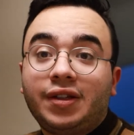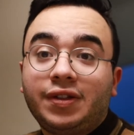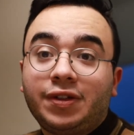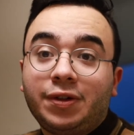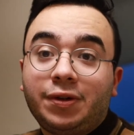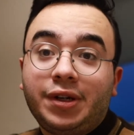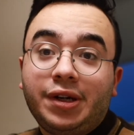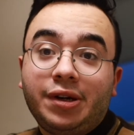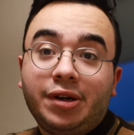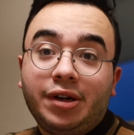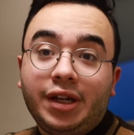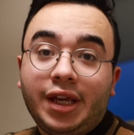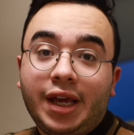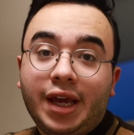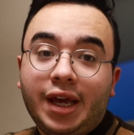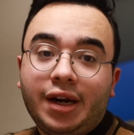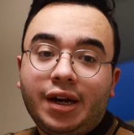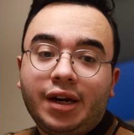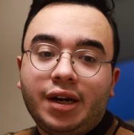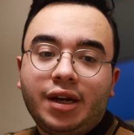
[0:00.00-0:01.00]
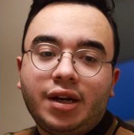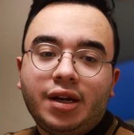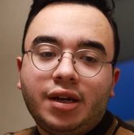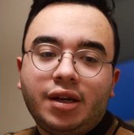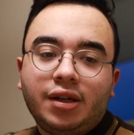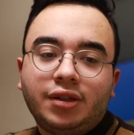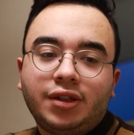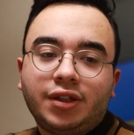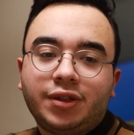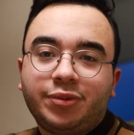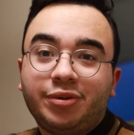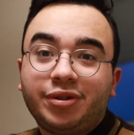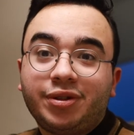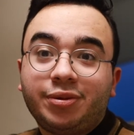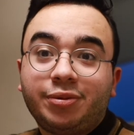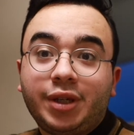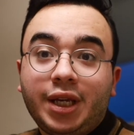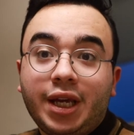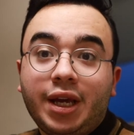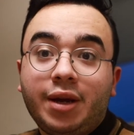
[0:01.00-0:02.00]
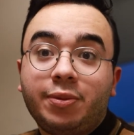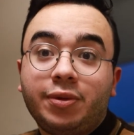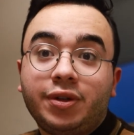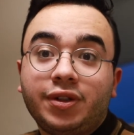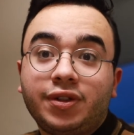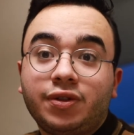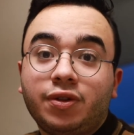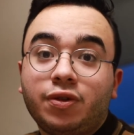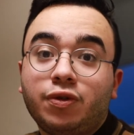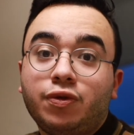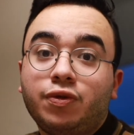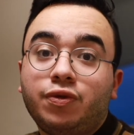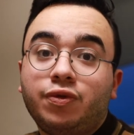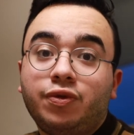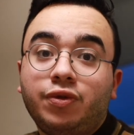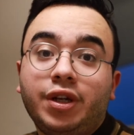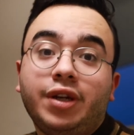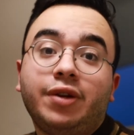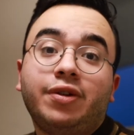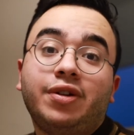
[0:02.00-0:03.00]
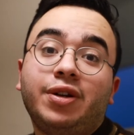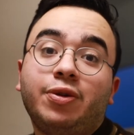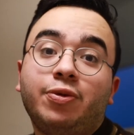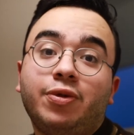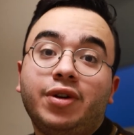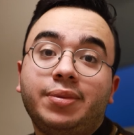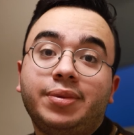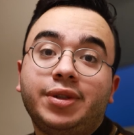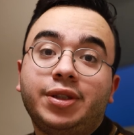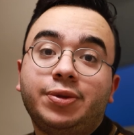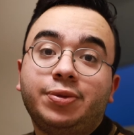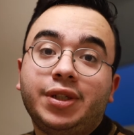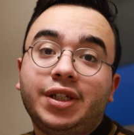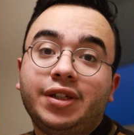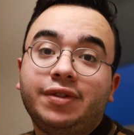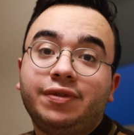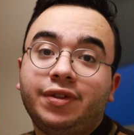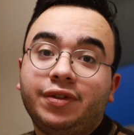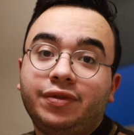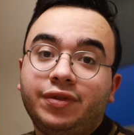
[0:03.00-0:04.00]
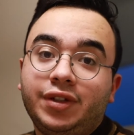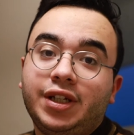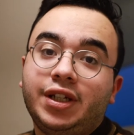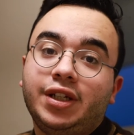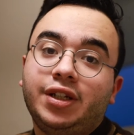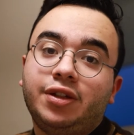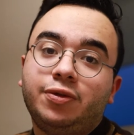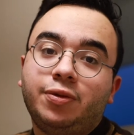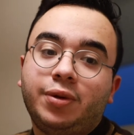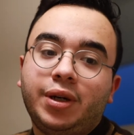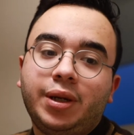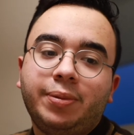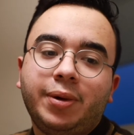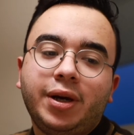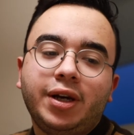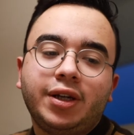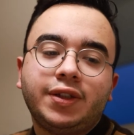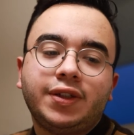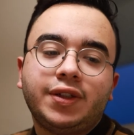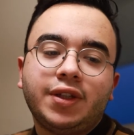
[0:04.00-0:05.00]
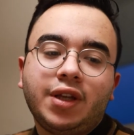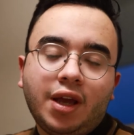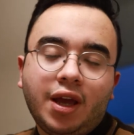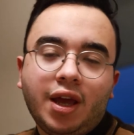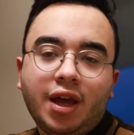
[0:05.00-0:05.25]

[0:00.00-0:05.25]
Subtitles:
So here in Canada, disposable cameras go anywhere between 15 and 20 bucks,